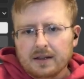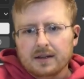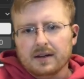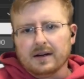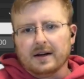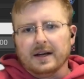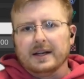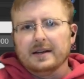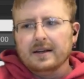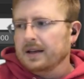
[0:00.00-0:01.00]

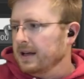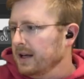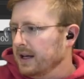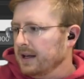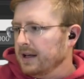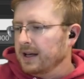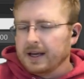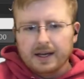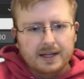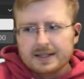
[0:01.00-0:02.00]
Alright.
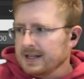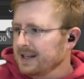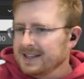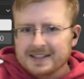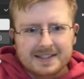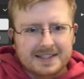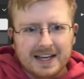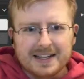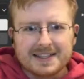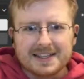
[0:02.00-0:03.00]
And
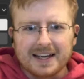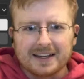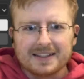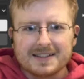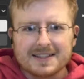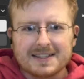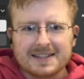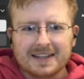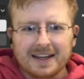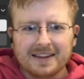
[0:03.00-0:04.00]
10
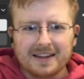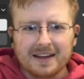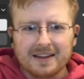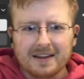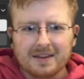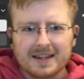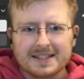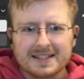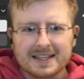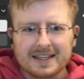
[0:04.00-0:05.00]
seconds. I think
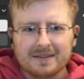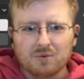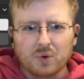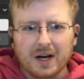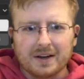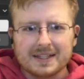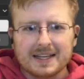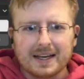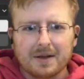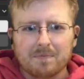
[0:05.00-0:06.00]
this is it. We're out of
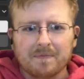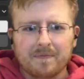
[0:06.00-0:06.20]
time.